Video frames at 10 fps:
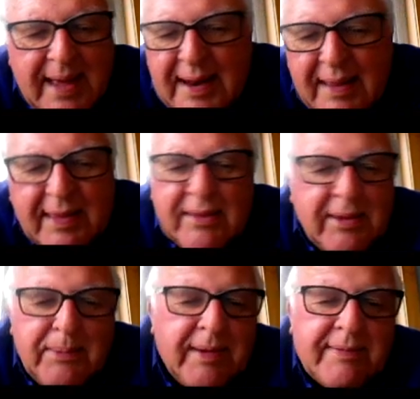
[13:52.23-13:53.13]
anything that
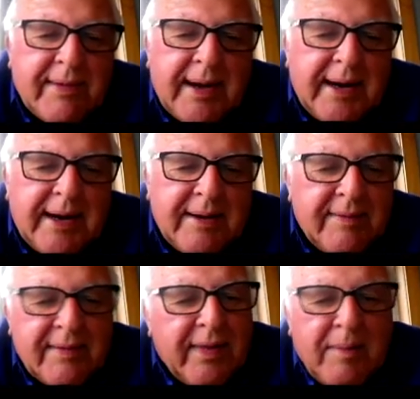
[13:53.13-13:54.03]
you desire
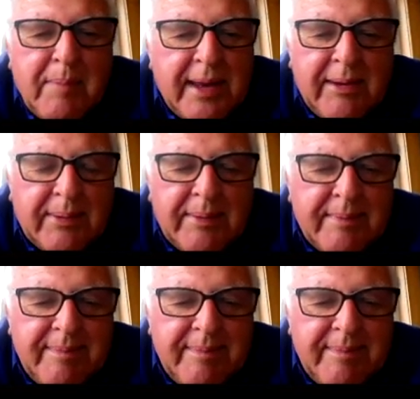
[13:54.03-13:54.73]
is on the menu.